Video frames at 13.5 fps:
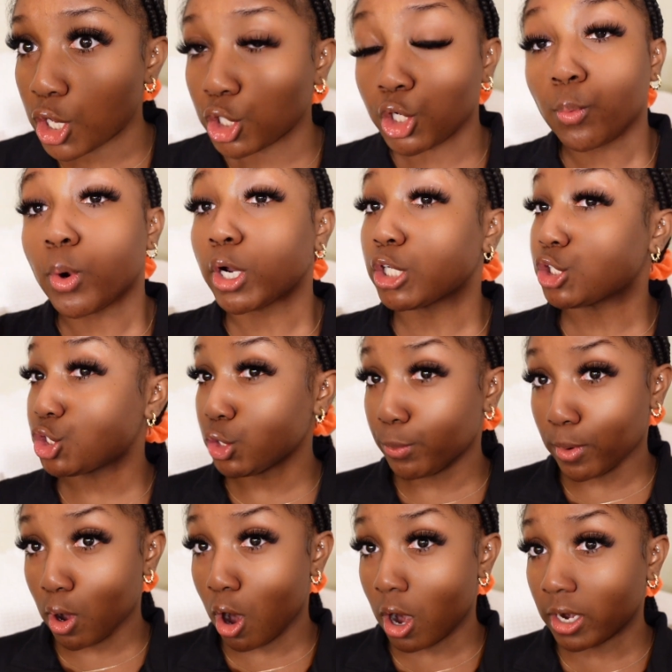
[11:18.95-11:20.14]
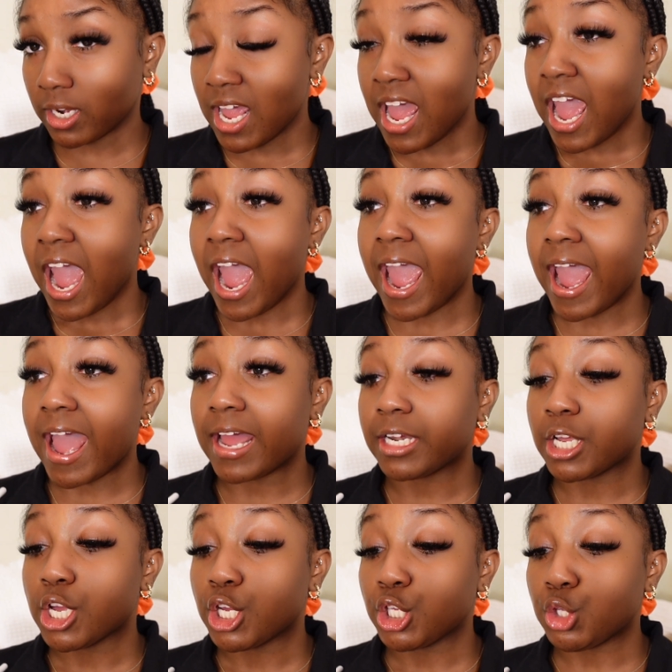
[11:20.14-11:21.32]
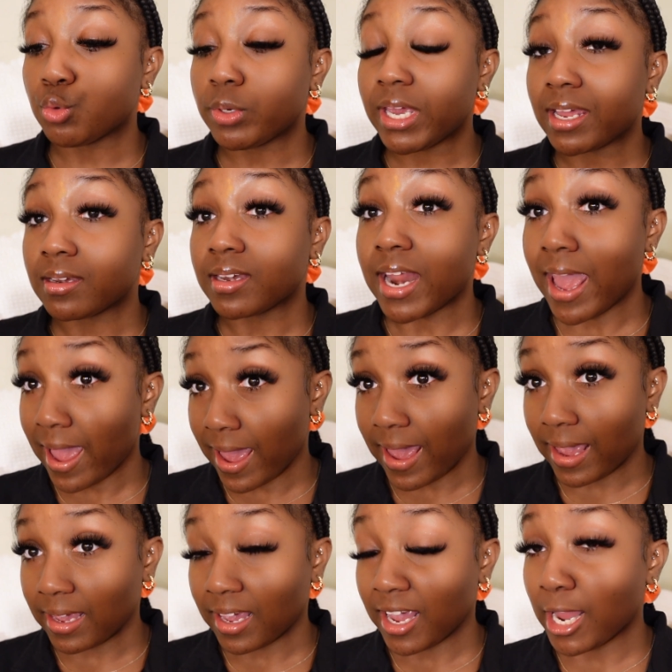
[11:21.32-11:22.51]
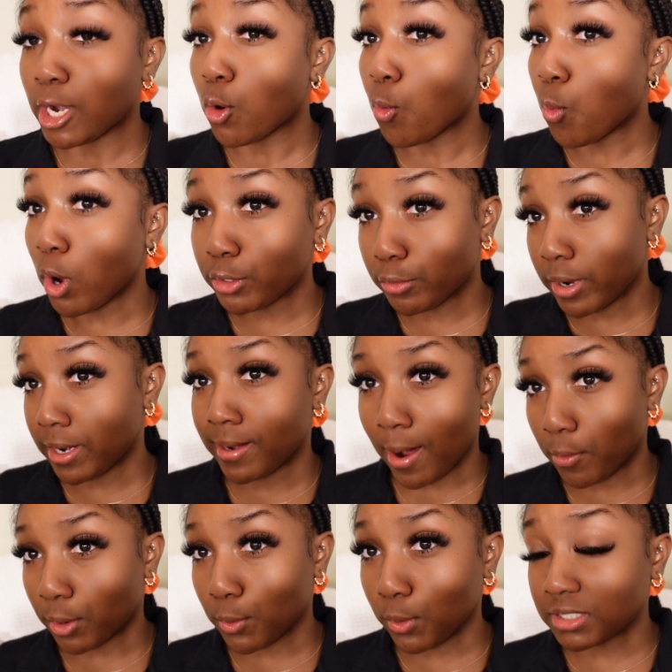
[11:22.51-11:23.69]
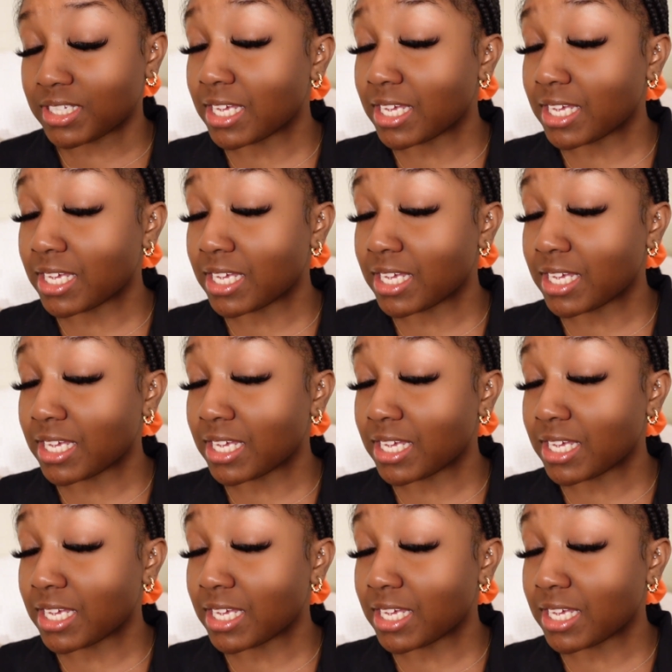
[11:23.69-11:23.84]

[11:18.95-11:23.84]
You're working super hard and you get an A in a 1 credit hour course.